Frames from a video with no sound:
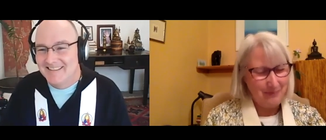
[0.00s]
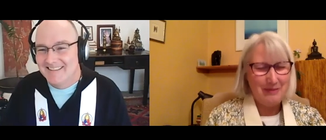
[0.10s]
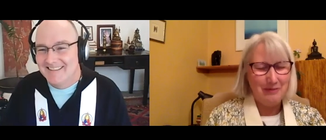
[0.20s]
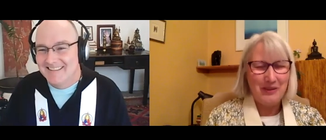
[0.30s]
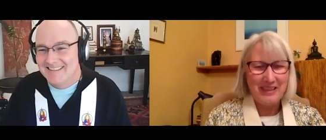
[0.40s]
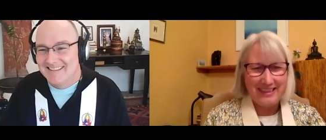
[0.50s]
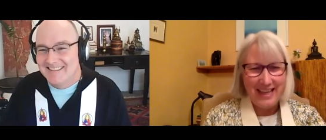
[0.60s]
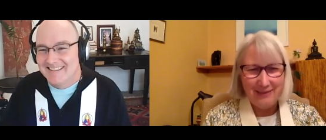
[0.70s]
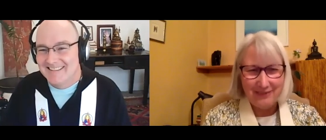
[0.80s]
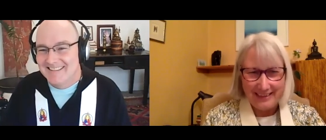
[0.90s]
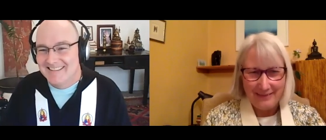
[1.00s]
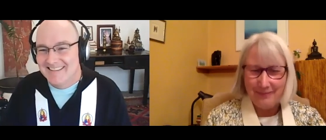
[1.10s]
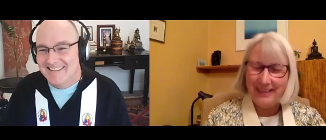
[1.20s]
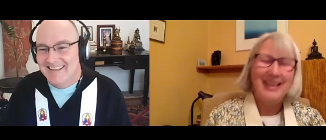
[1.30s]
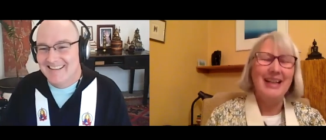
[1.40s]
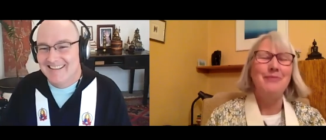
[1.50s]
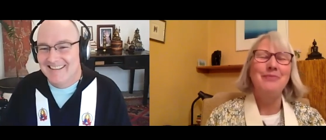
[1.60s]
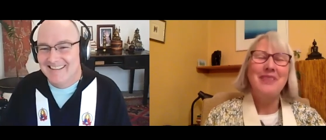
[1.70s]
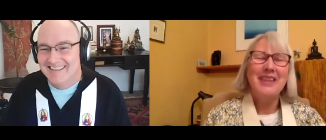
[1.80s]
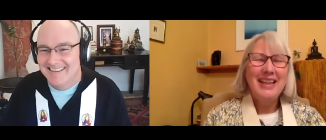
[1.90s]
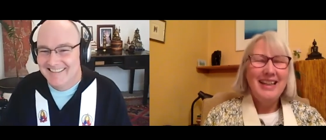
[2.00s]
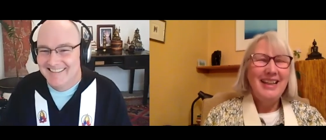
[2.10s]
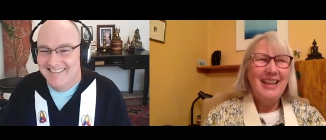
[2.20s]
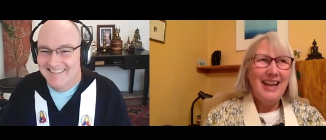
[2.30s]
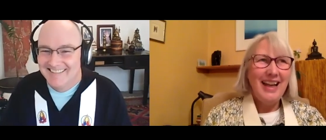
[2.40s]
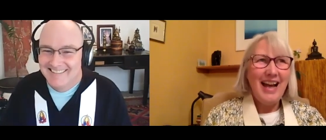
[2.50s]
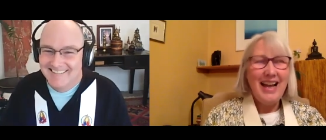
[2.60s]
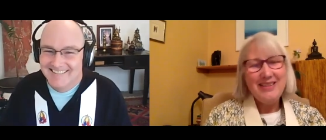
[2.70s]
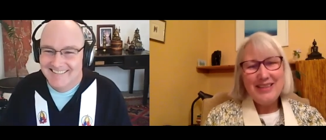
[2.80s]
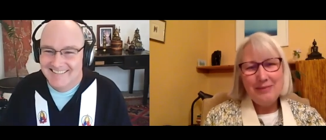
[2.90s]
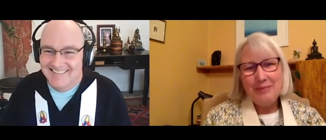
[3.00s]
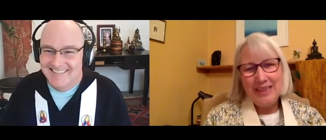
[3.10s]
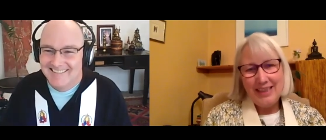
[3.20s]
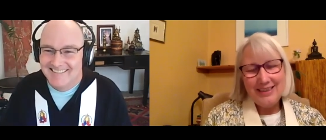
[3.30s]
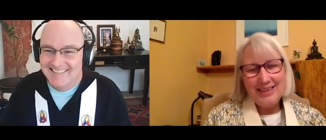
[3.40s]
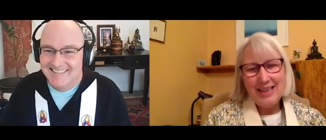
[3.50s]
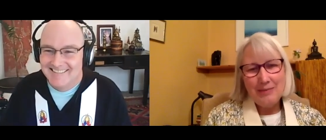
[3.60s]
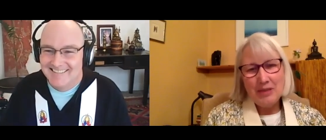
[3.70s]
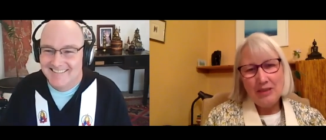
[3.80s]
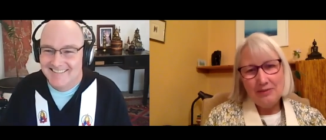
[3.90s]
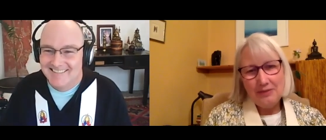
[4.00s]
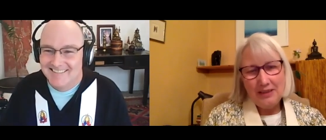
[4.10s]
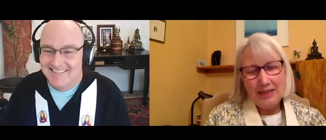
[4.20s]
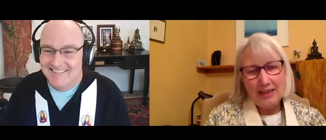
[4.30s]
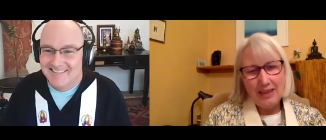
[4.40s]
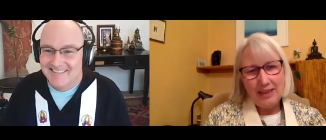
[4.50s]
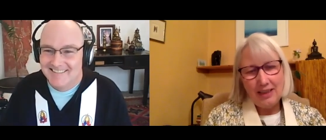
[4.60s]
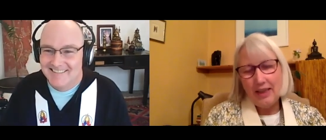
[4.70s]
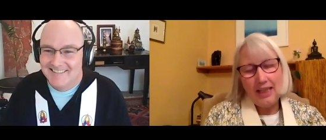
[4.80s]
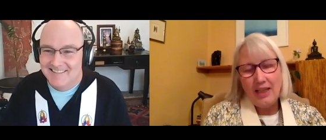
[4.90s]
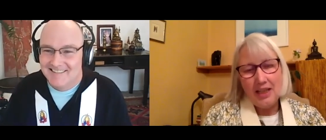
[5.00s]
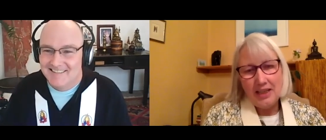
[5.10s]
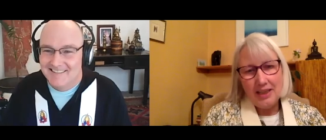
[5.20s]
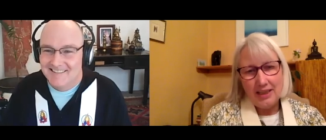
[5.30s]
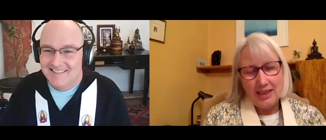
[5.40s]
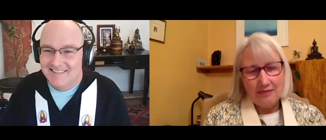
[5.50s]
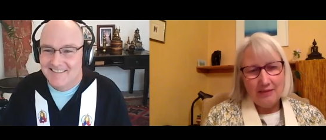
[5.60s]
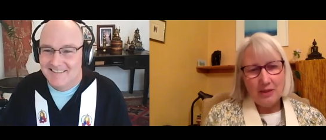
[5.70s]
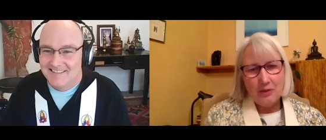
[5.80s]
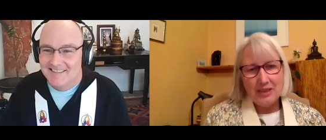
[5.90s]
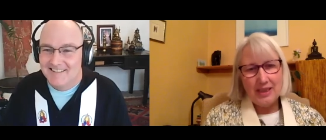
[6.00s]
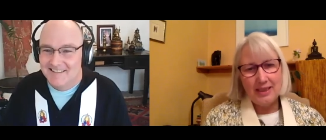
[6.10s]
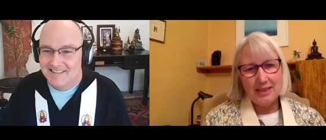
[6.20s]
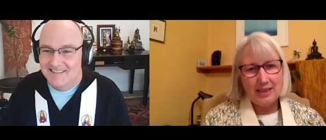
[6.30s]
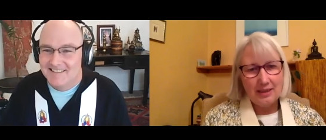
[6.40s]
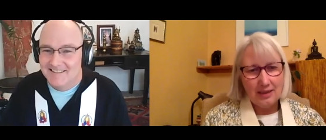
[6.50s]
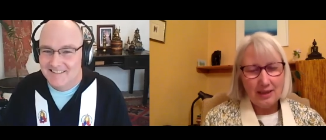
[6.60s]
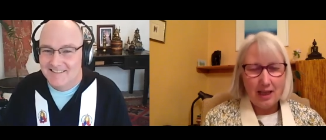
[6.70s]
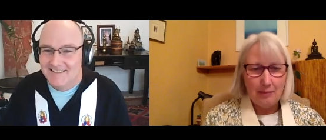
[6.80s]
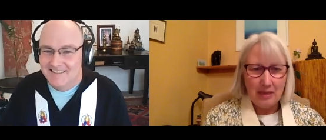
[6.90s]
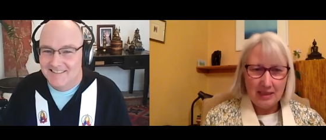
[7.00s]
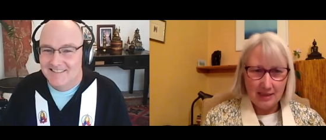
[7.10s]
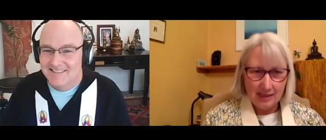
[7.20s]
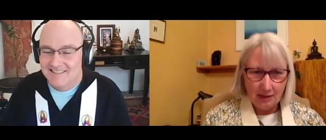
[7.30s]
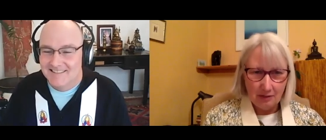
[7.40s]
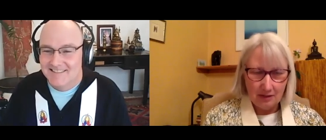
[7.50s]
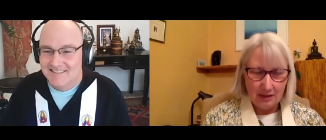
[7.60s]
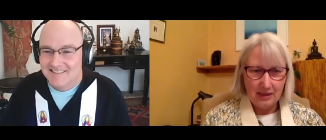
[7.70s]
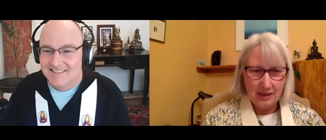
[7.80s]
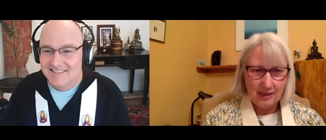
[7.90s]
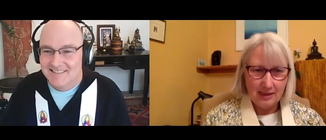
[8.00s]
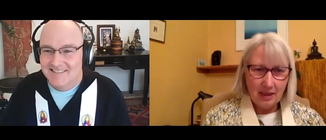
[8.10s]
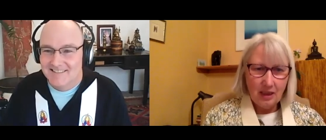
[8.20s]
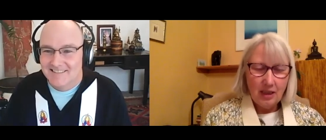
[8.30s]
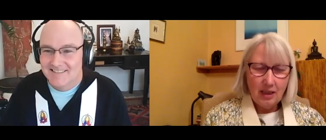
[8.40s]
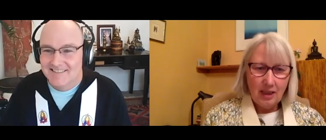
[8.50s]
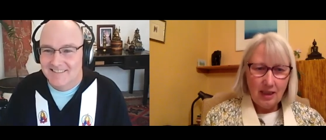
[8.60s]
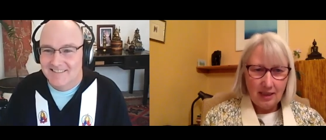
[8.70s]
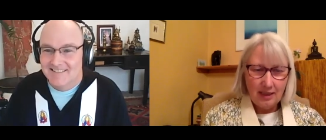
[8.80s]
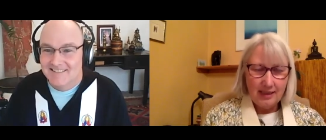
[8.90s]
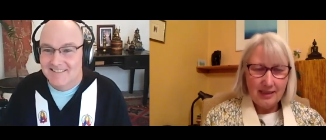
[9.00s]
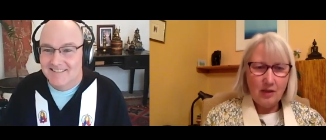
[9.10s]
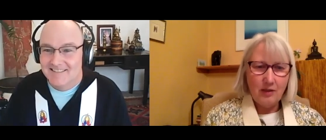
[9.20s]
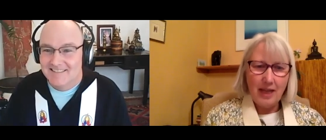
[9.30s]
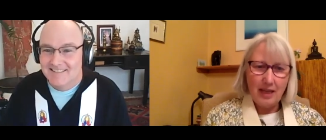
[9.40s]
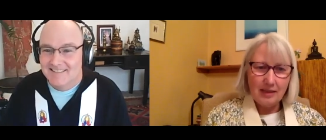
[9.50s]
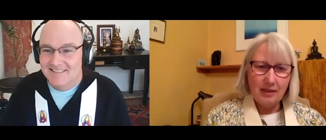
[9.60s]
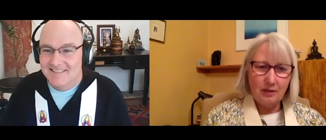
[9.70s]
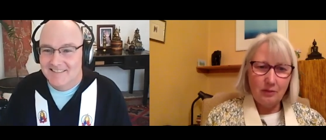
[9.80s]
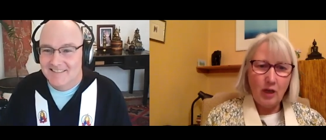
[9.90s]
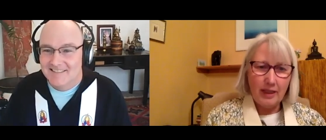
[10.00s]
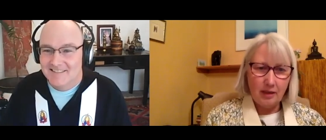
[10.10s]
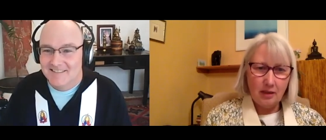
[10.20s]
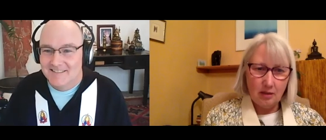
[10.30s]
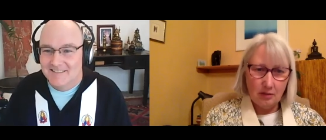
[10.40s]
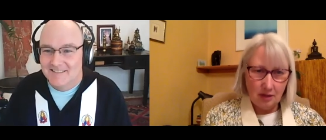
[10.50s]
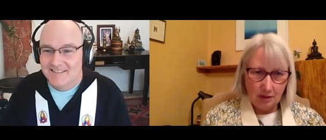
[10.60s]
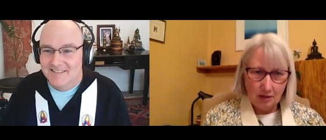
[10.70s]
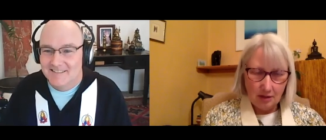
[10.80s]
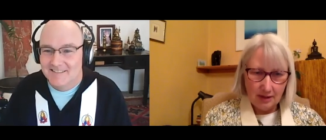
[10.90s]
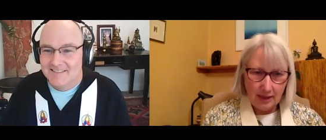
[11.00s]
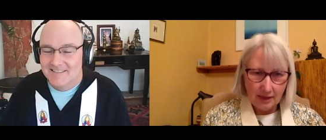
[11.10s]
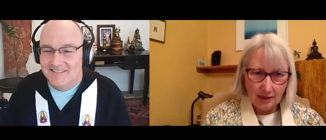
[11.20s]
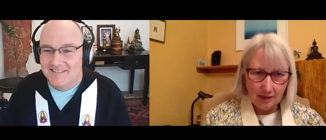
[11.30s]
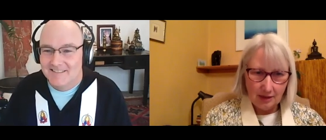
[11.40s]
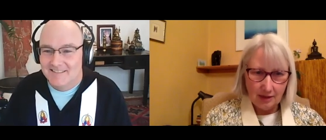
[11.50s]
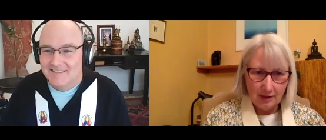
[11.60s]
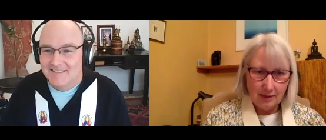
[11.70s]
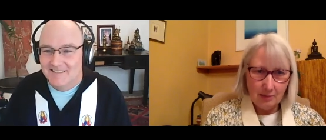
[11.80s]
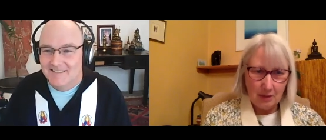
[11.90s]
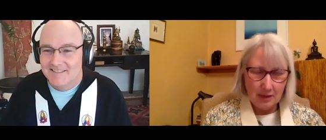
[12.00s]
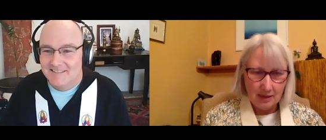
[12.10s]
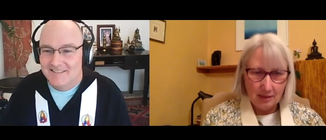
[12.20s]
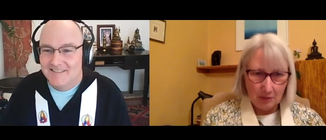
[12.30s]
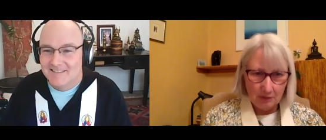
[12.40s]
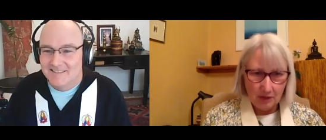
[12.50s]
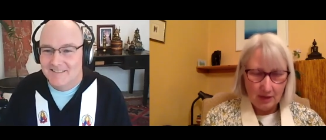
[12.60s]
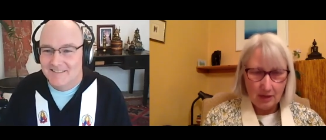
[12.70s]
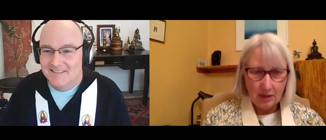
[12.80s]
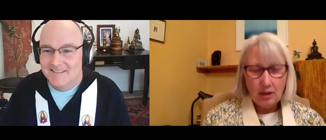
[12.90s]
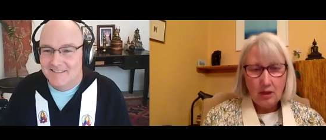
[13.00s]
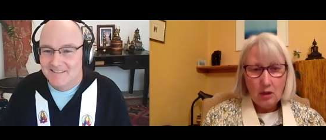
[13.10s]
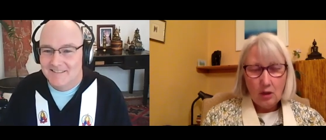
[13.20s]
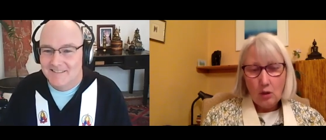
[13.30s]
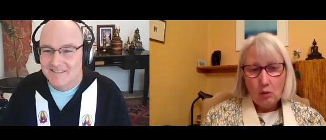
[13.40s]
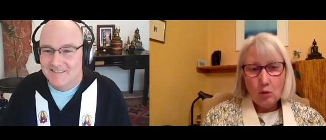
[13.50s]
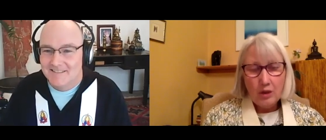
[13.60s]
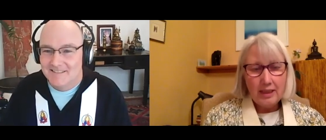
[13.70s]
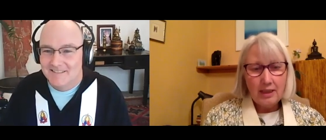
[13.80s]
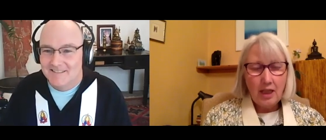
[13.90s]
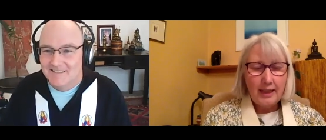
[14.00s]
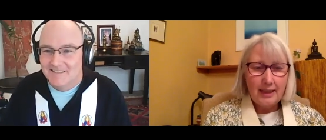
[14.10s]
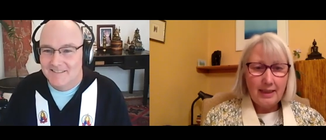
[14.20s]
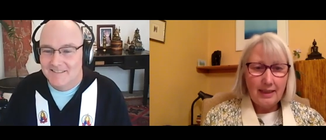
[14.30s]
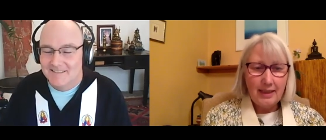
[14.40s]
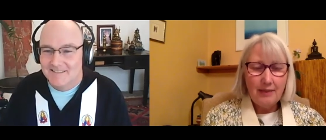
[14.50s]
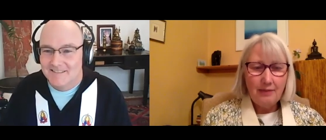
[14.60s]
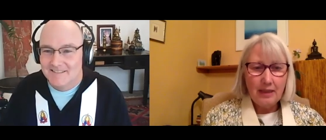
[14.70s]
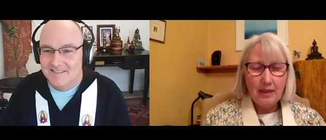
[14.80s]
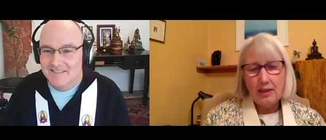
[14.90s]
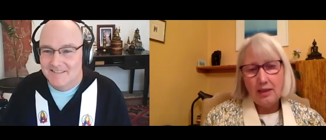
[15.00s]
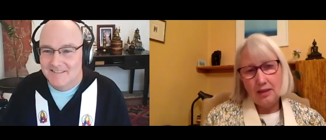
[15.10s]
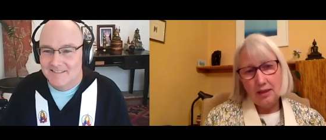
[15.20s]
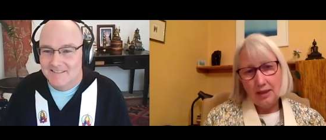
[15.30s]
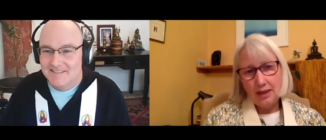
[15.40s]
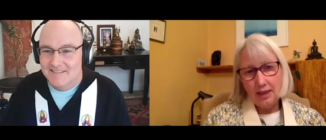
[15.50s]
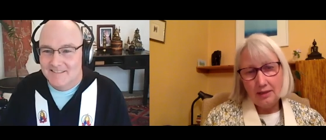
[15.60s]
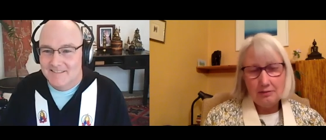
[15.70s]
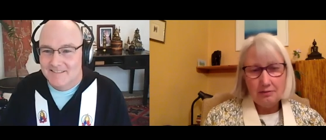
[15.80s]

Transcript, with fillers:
Speaker 1: walking heavily, but I also mean it in terms of, you know, the earth and its resources and climate and so on. It's just it's got that sort of wider connotation and symbolism of just walking lightly, leaving a low,